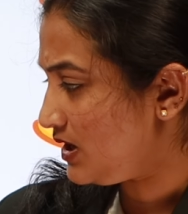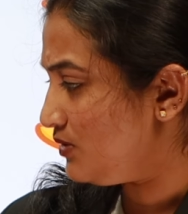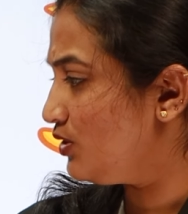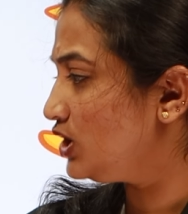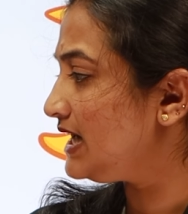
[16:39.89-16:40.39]

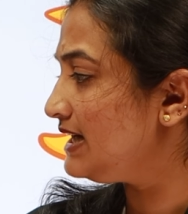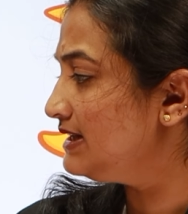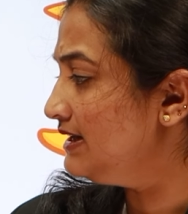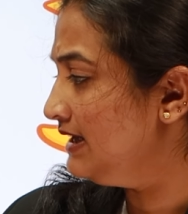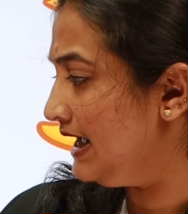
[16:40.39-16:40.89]
What are
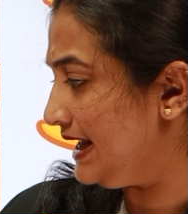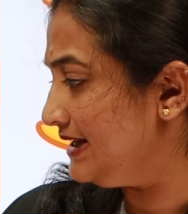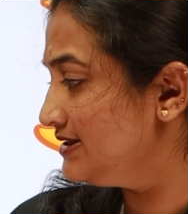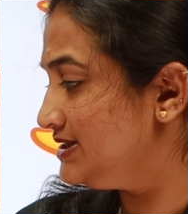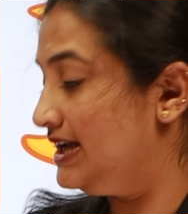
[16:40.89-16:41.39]
the
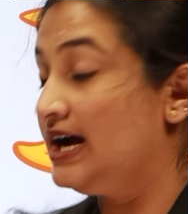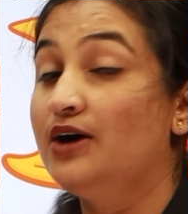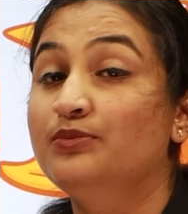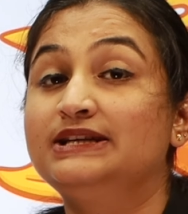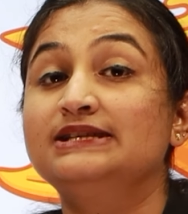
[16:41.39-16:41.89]
energy,
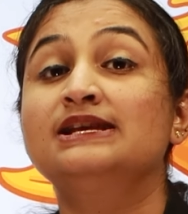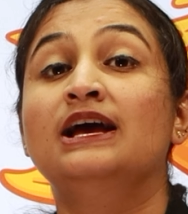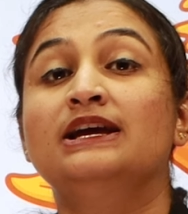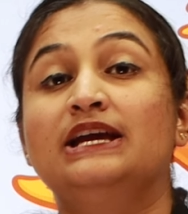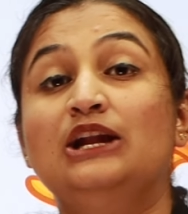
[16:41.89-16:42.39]
how it is,
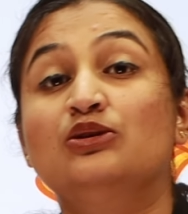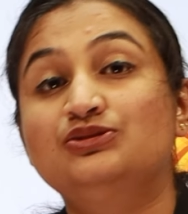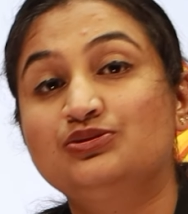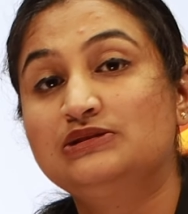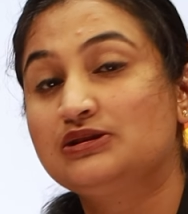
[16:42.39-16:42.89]

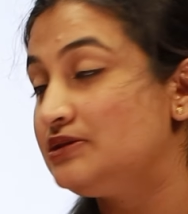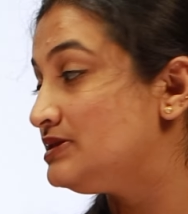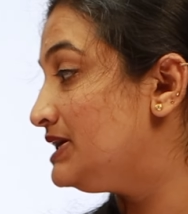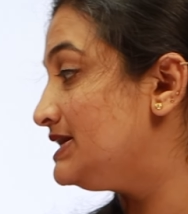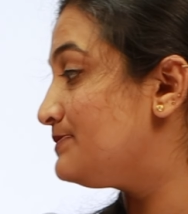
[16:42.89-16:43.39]
kilojoules
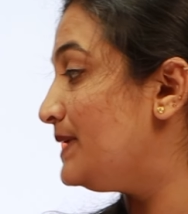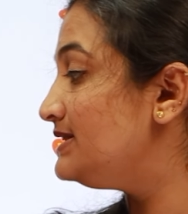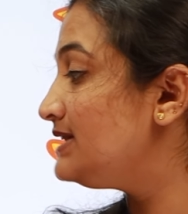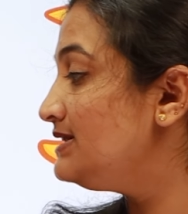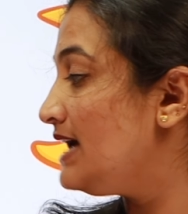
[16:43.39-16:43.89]
also it is
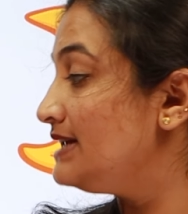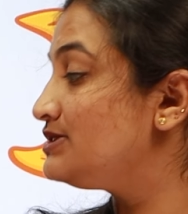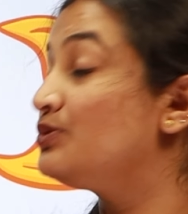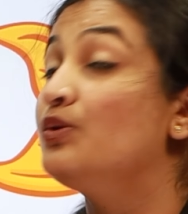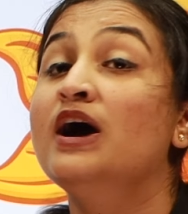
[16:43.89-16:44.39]
maintained, and
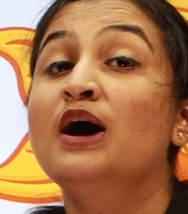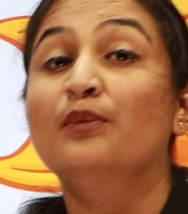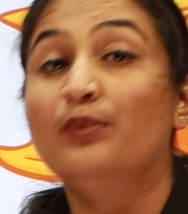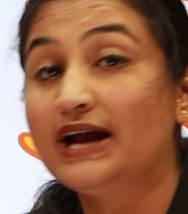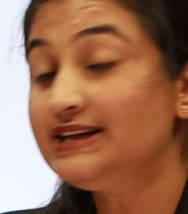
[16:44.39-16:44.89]
so
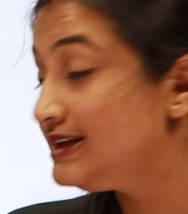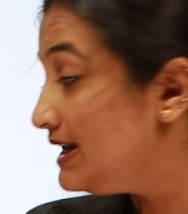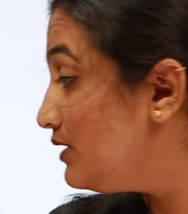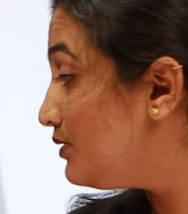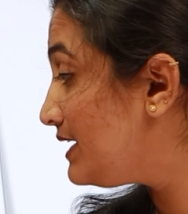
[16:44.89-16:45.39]
1
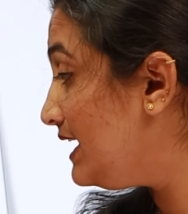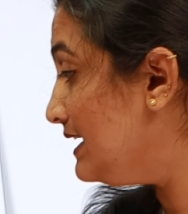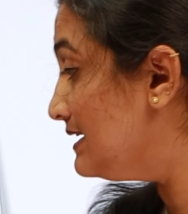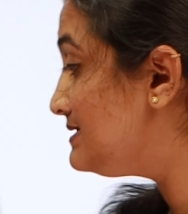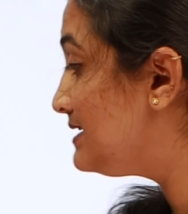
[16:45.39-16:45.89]
calorie
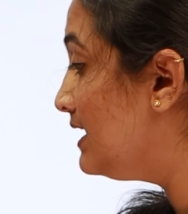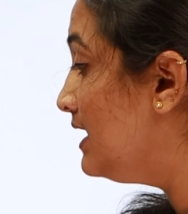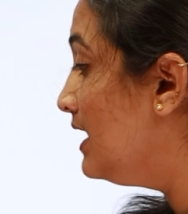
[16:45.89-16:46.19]
is